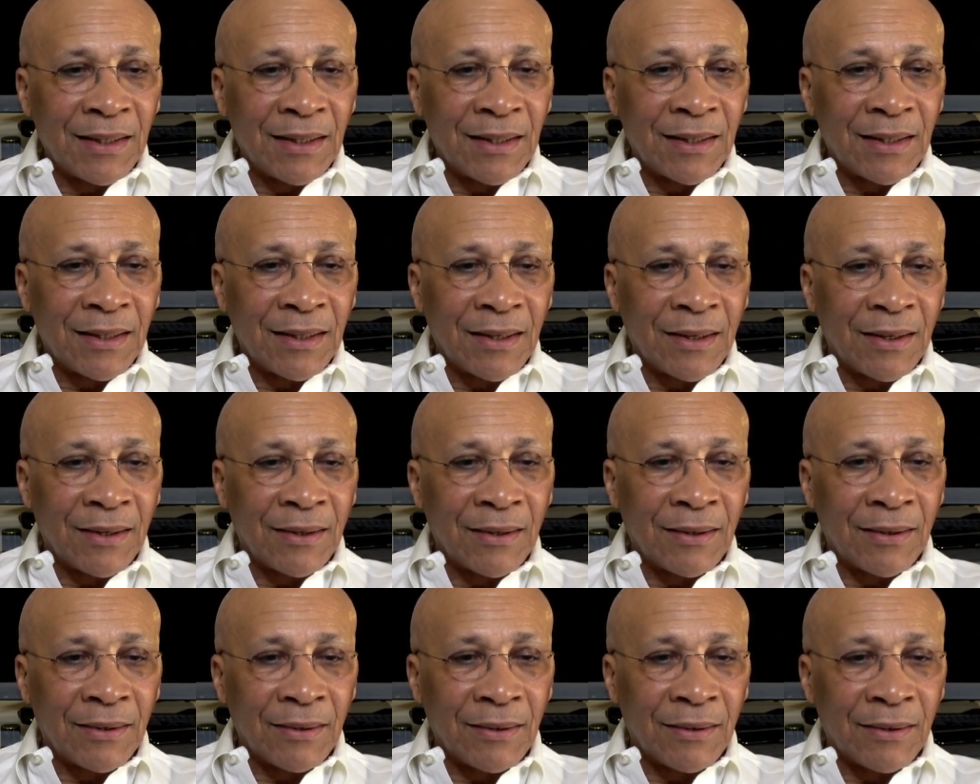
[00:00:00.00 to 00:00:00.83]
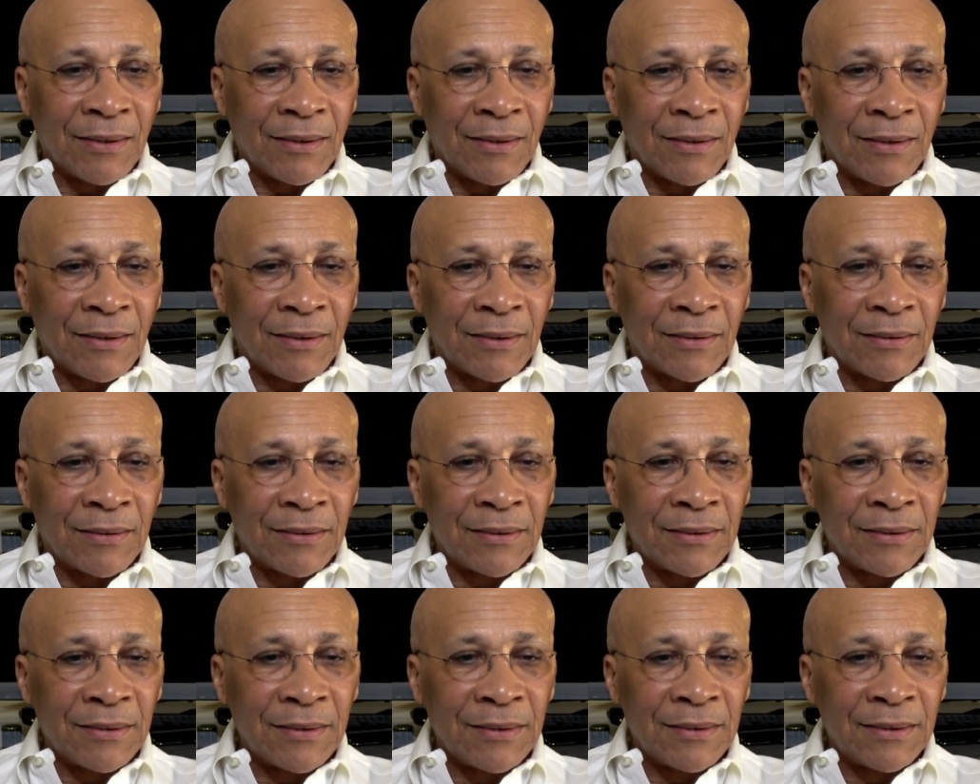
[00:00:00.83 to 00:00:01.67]
And
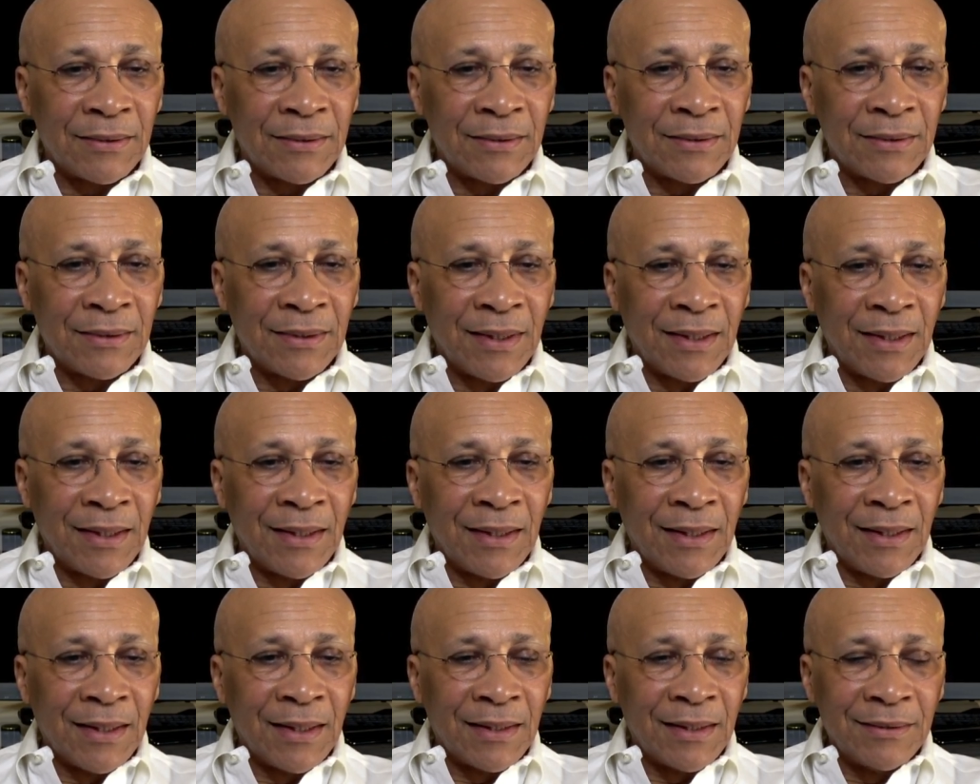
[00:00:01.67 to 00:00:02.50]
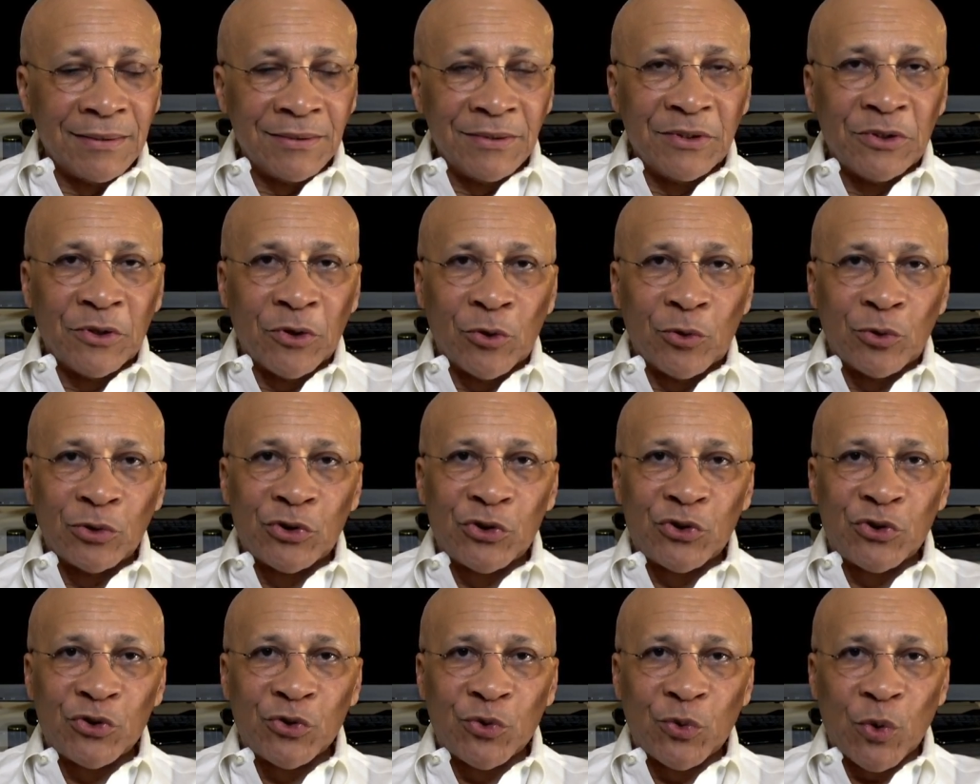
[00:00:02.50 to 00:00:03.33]
you know who's
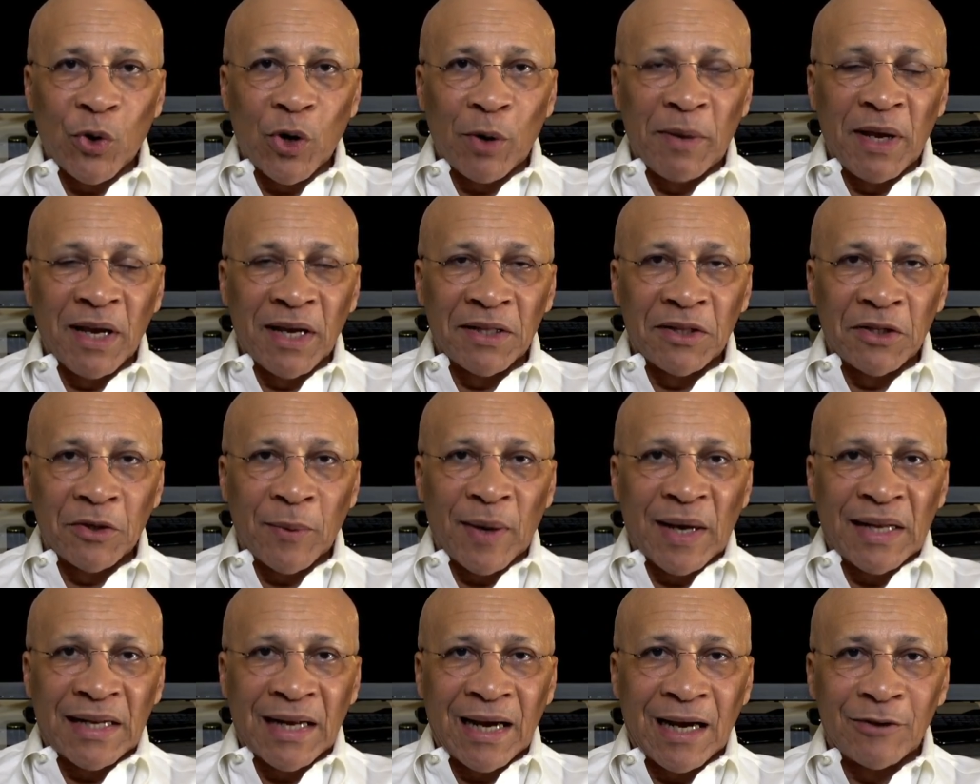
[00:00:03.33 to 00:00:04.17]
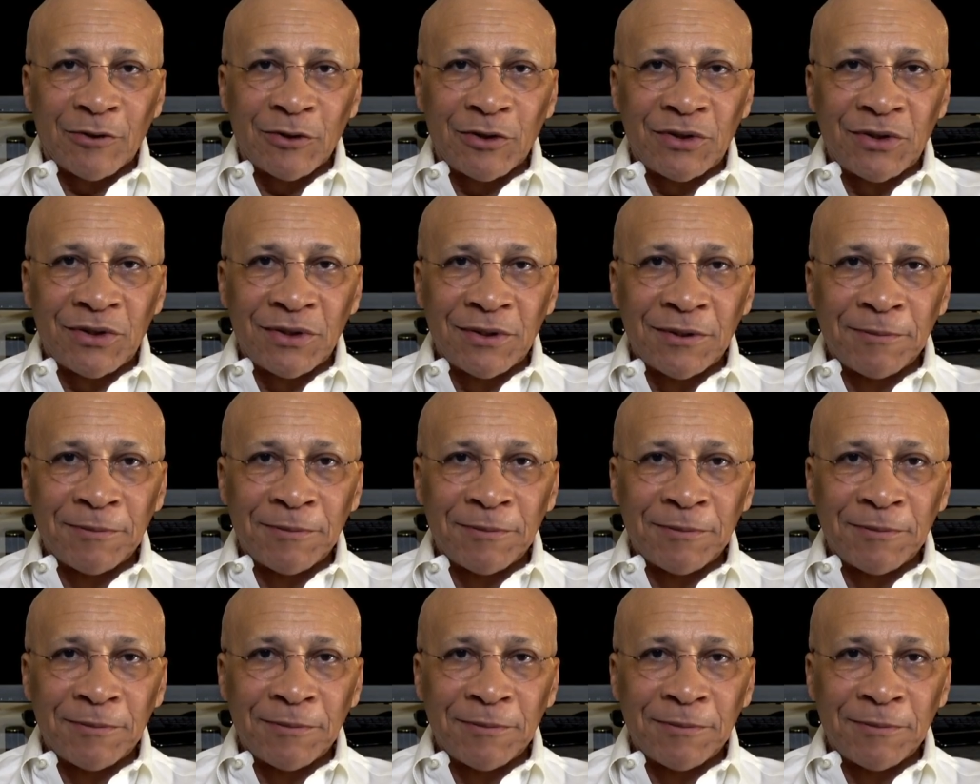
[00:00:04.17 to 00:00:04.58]
squirming in the White House?